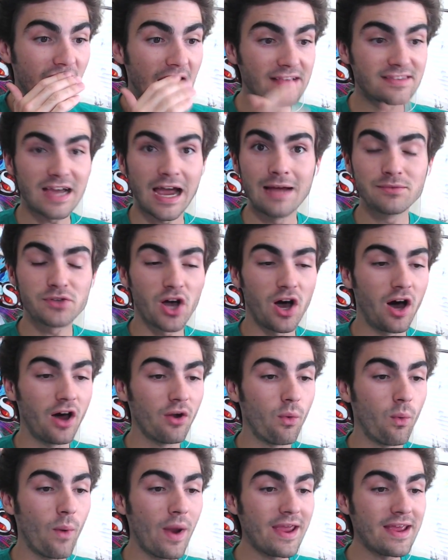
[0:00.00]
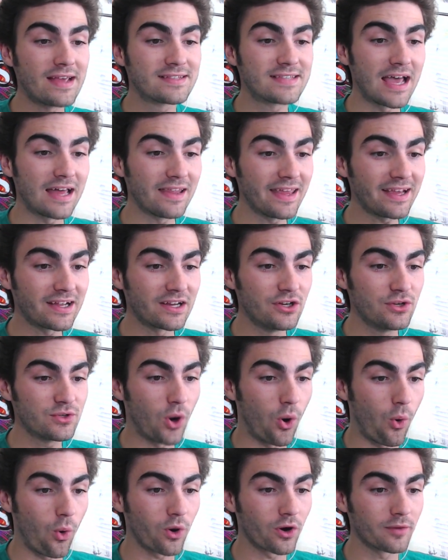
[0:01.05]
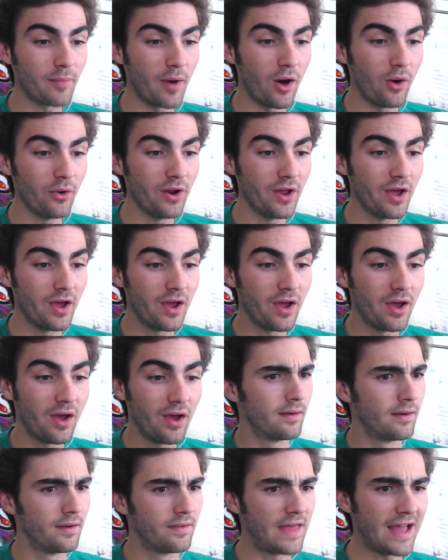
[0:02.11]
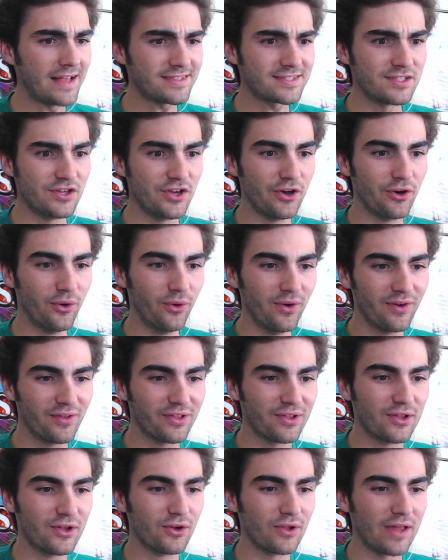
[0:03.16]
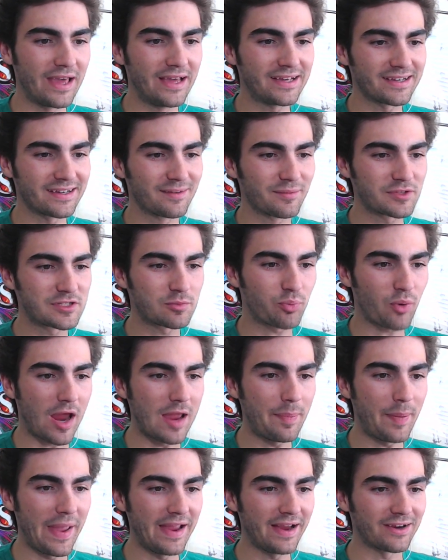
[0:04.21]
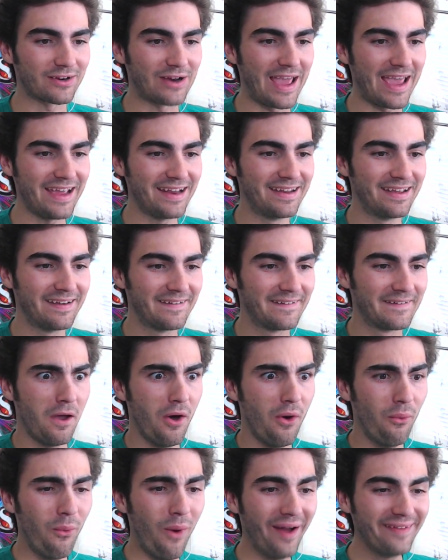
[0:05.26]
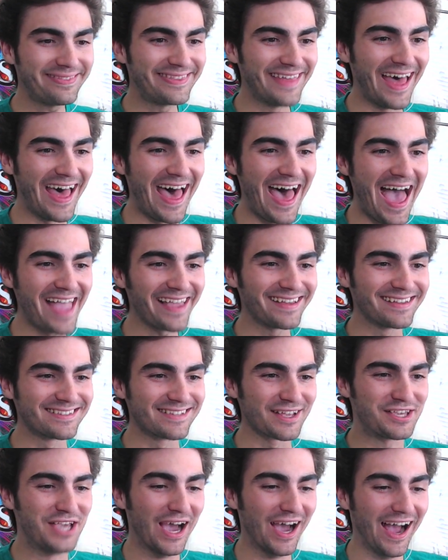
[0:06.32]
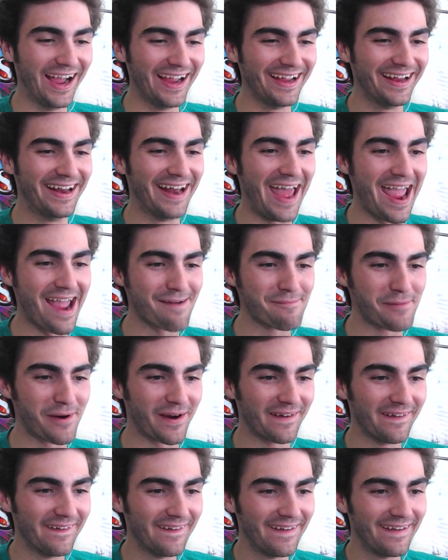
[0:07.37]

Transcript: Times a hundred. Wait, is that like a new horde mode? That's new. The little like spray paint grenade? What the heck is the giant hammer?